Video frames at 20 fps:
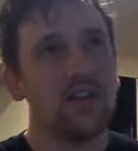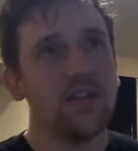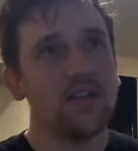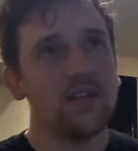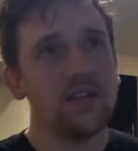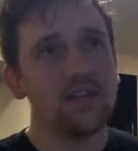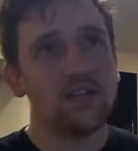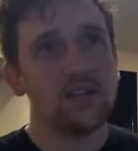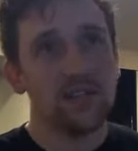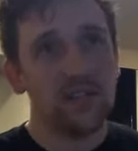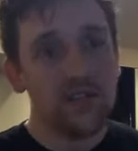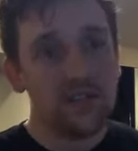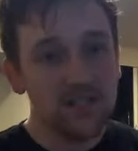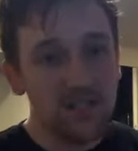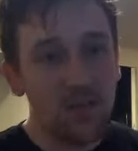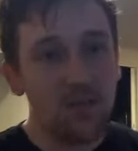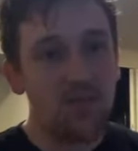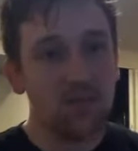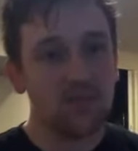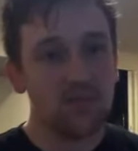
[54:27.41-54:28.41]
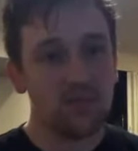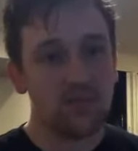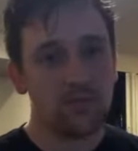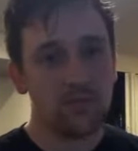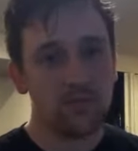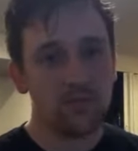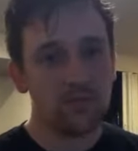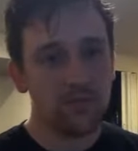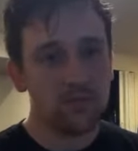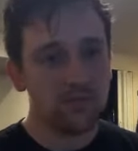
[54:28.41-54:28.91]
isn't somewhat
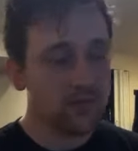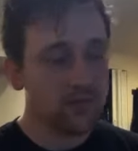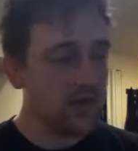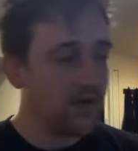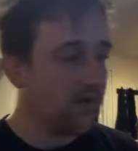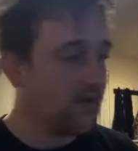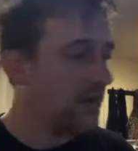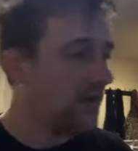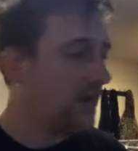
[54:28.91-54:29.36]
responsible, right?